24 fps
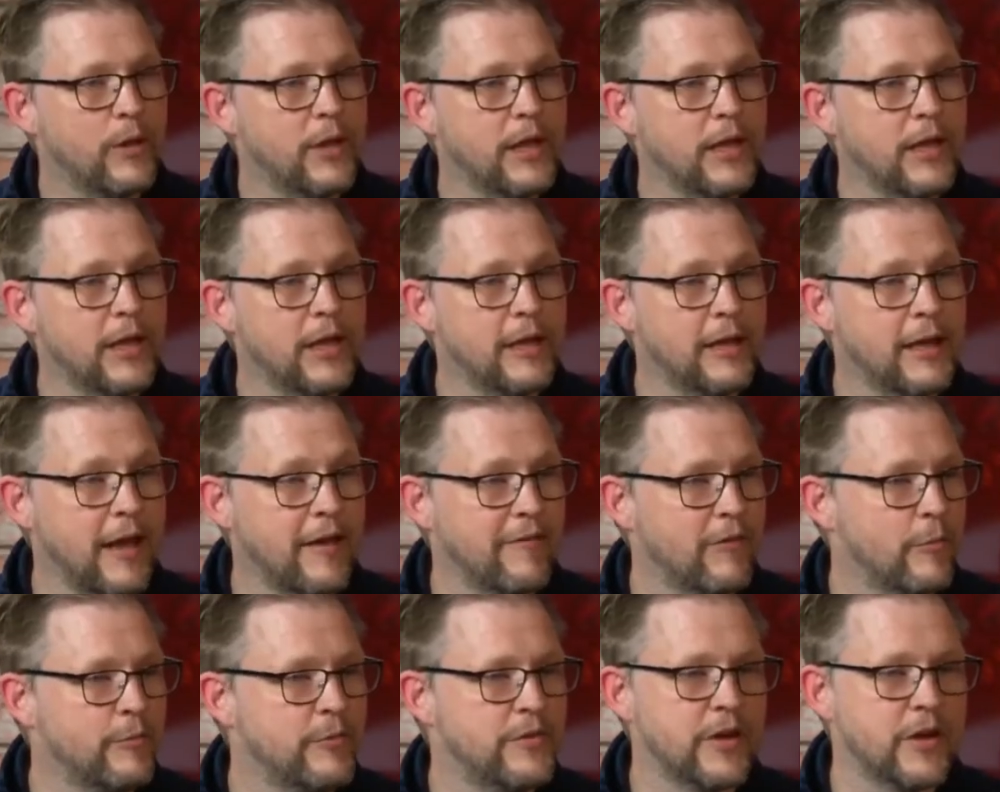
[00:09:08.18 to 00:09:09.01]
we
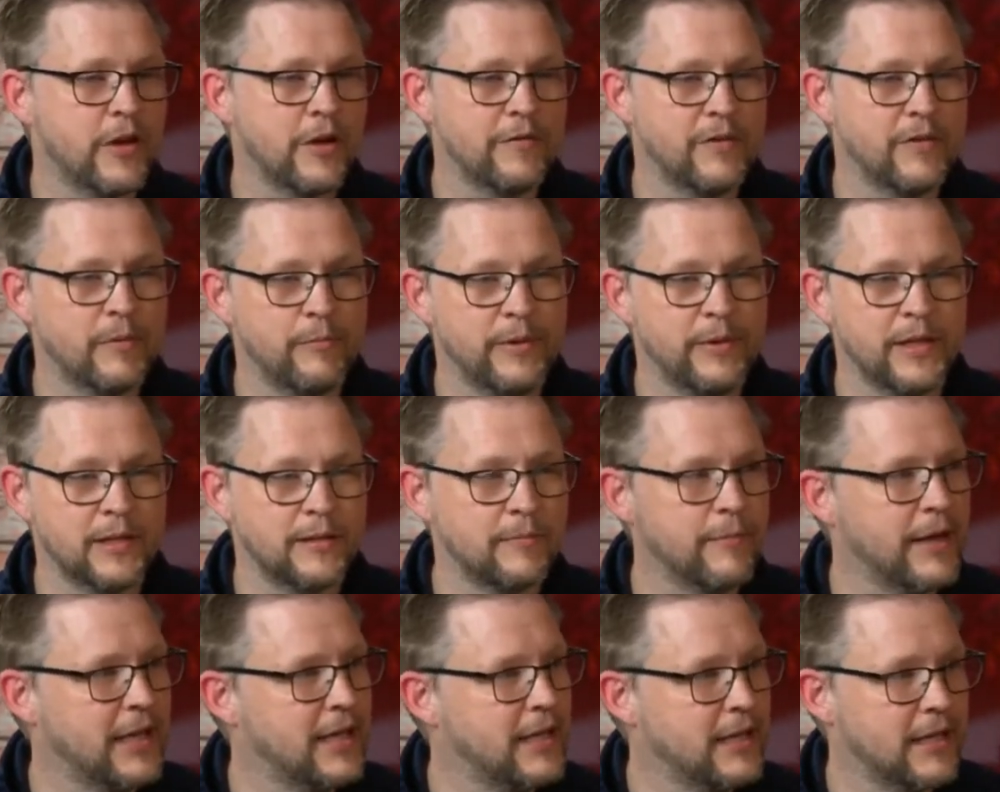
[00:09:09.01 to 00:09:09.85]
have observed a
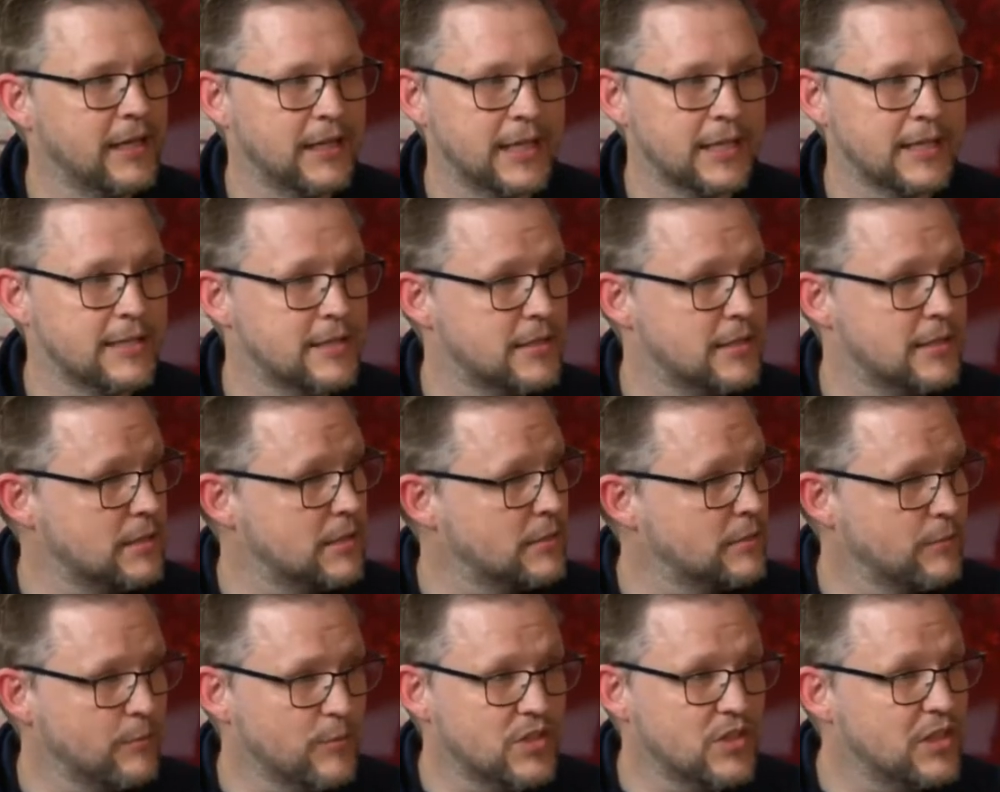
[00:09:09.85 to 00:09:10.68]
build meta
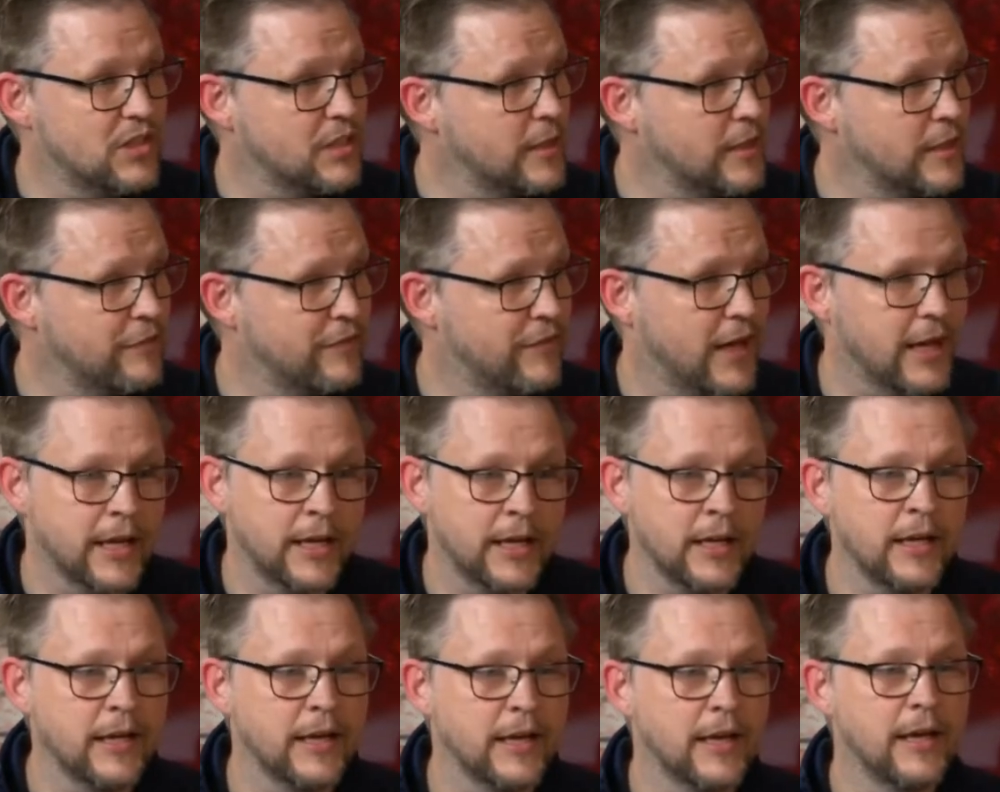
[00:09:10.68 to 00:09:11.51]
that's
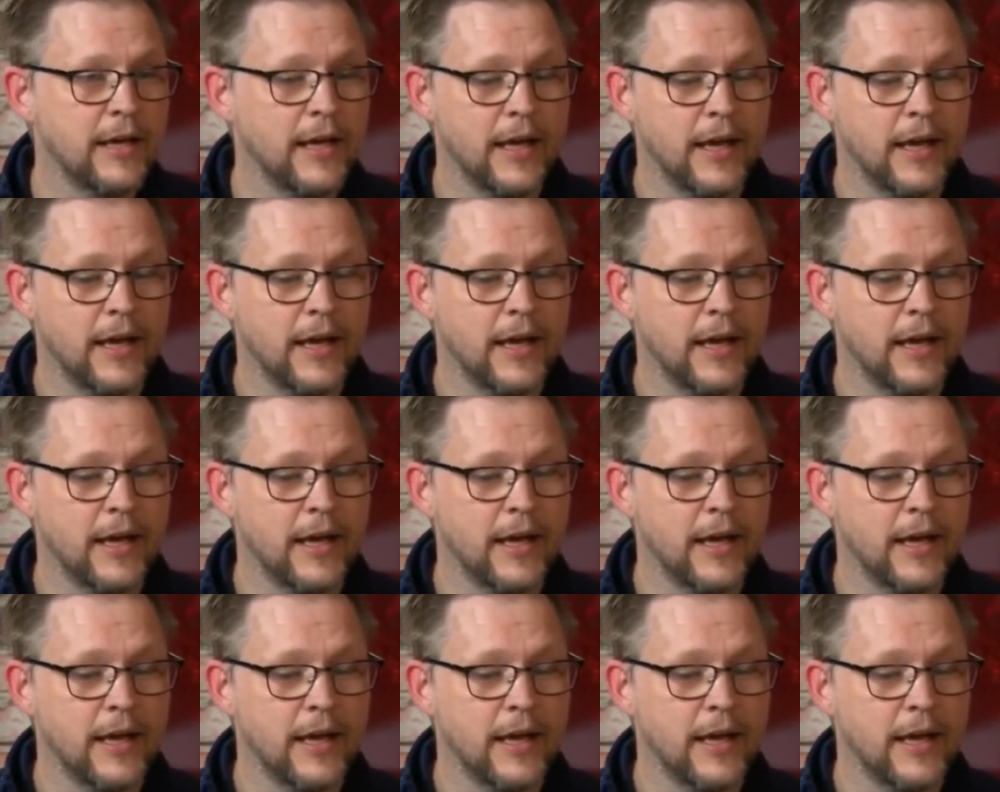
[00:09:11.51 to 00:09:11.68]
solidifying.